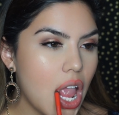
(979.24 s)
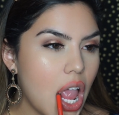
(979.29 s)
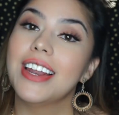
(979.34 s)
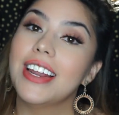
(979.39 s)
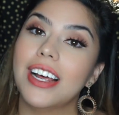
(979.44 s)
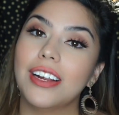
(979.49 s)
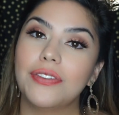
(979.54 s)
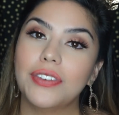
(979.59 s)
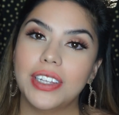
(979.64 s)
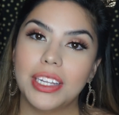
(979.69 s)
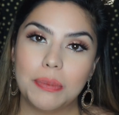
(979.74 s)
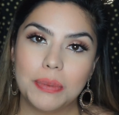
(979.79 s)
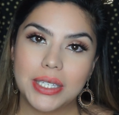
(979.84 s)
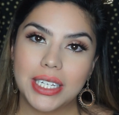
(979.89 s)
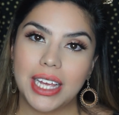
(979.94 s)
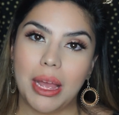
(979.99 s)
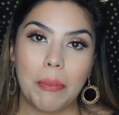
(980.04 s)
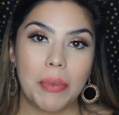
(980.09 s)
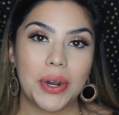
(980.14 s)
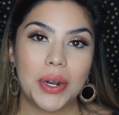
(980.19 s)
Now for
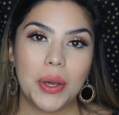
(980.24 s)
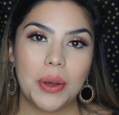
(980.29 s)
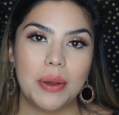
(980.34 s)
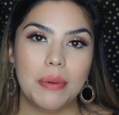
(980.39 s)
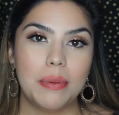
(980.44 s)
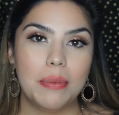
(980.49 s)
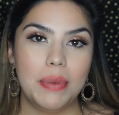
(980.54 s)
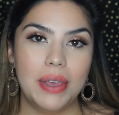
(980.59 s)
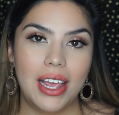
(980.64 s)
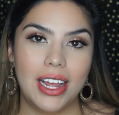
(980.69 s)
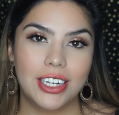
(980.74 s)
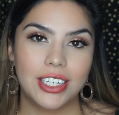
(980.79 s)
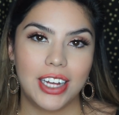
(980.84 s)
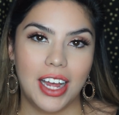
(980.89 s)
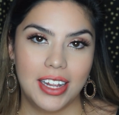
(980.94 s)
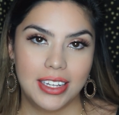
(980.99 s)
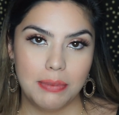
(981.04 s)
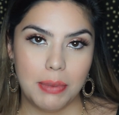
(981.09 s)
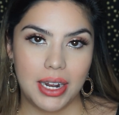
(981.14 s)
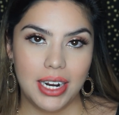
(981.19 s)
lipstick, I'm gonna go in with BH
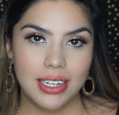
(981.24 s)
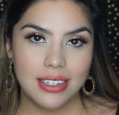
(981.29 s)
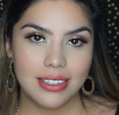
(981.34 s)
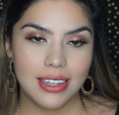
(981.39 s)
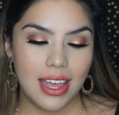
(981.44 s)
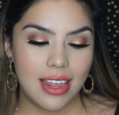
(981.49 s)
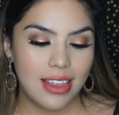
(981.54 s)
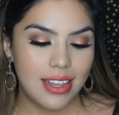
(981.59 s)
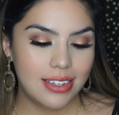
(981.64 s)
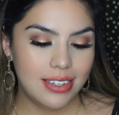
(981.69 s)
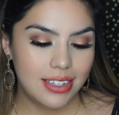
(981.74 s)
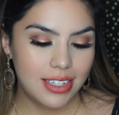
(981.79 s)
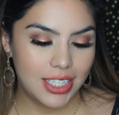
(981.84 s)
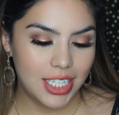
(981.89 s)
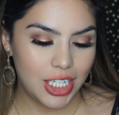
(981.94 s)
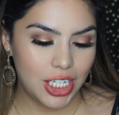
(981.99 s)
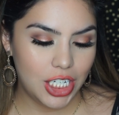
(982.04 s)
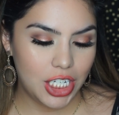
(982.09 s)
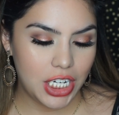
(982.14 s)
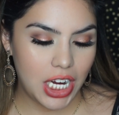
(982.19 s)
Cosmetics, and this is in
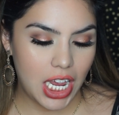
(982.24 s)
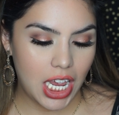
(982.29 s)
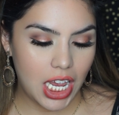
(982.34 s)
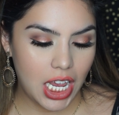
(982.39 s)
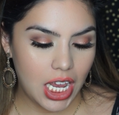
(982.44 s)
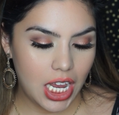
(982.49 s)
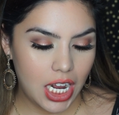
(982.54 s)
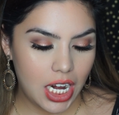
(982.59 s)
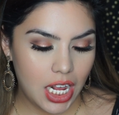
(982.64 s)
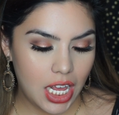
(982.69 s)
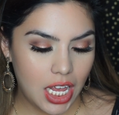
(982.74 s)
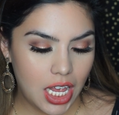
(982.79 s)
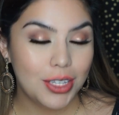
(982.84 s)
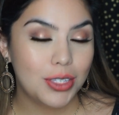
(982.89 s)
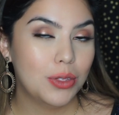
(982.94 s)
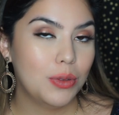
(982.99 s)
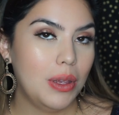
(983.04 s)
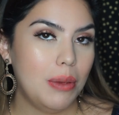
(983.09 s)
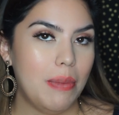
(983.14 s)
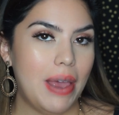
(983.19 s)
the shade
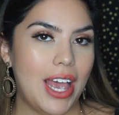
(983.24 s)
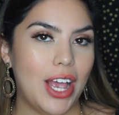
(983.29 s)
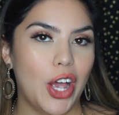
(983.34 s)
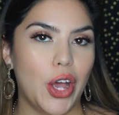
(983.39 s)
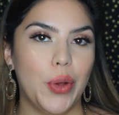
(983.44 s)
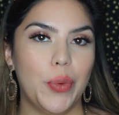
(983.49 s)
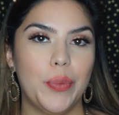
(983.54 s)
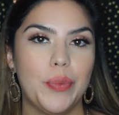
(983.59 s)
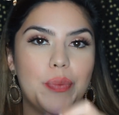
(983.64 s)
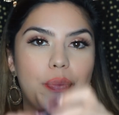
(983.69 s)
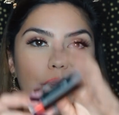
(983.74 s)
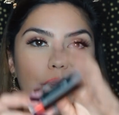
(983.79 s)
Sweet Mango.